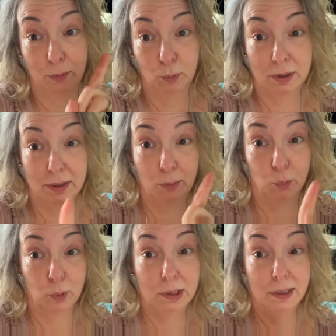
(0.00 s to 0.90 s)
really,
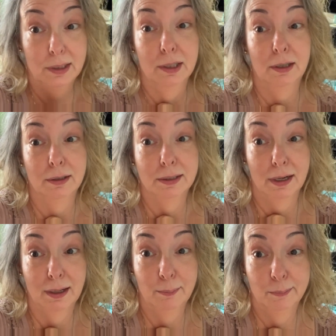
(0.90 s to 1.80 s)
really long
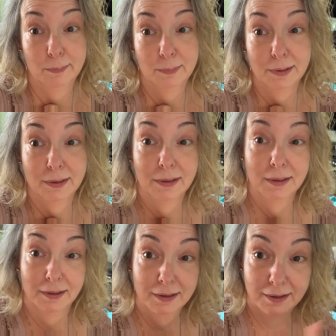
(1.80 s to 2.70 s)
time,
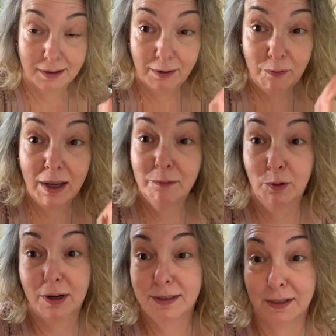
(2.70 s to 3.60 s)
if
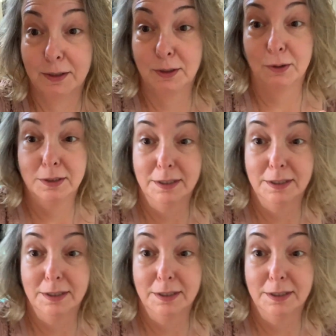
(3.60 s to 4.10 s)
ever as an adult.